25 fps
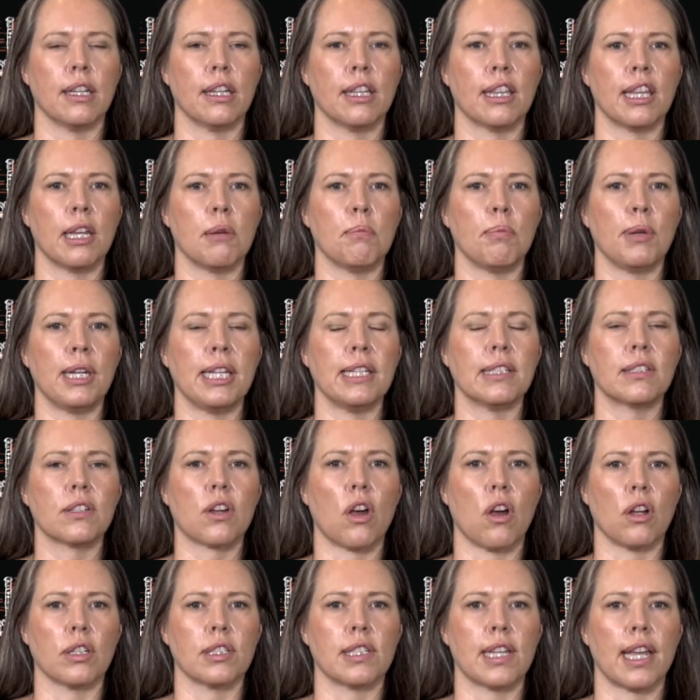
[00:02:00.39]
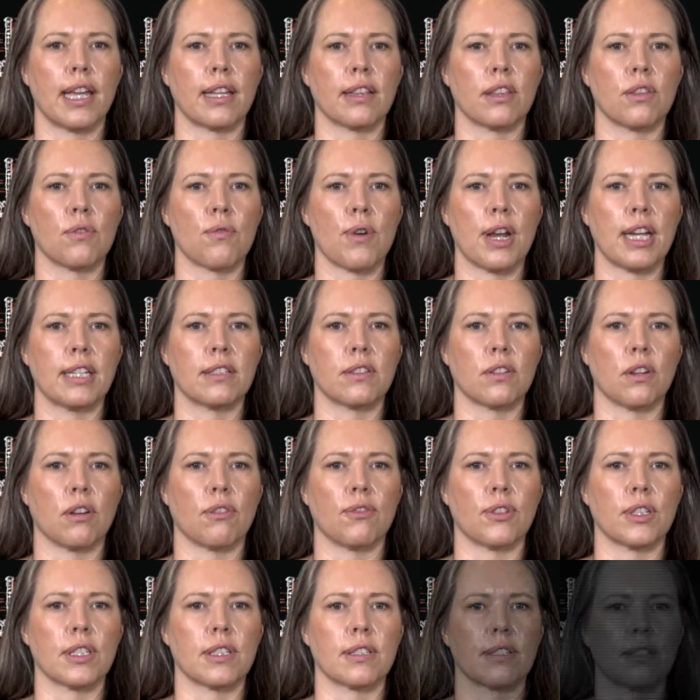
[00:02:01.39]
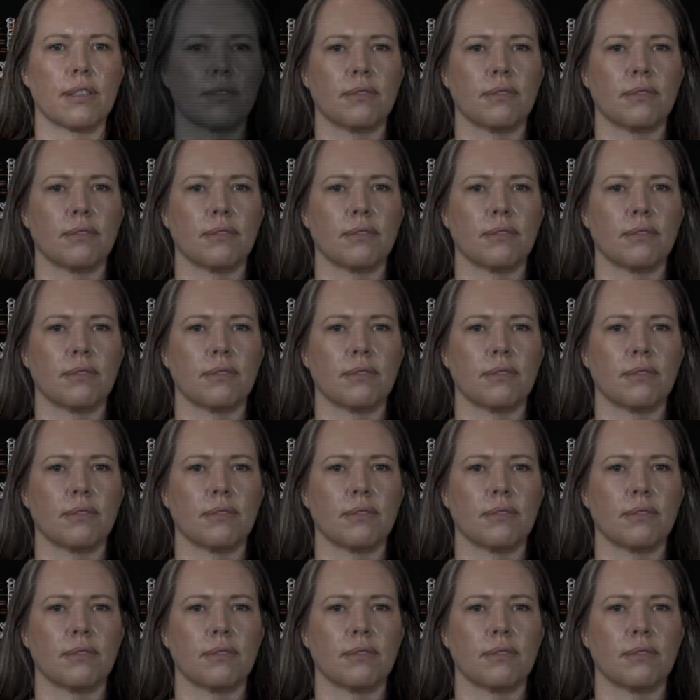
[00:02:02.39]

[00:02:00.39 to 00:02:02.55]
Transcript: then please contact the race office.